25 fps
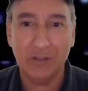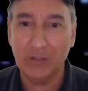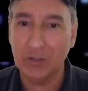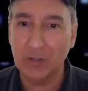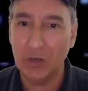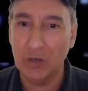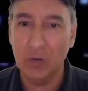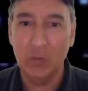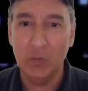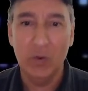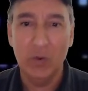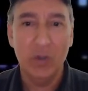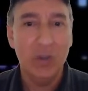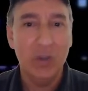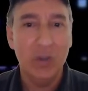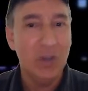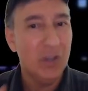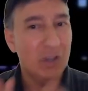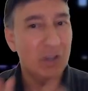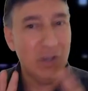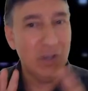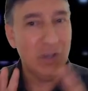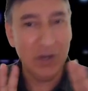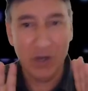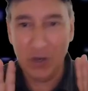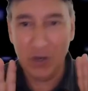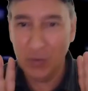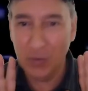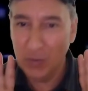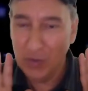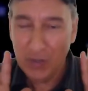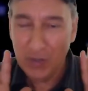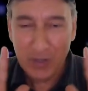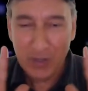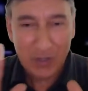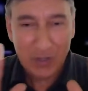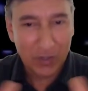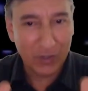So, you know,
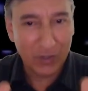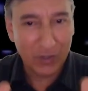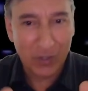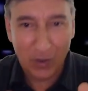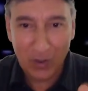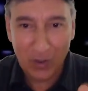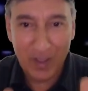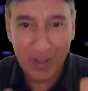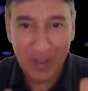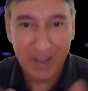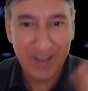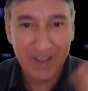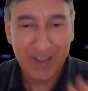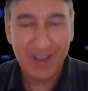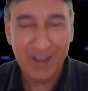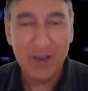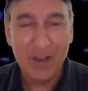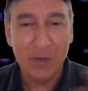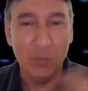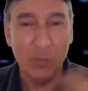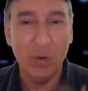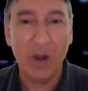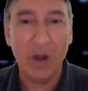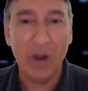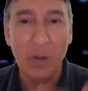what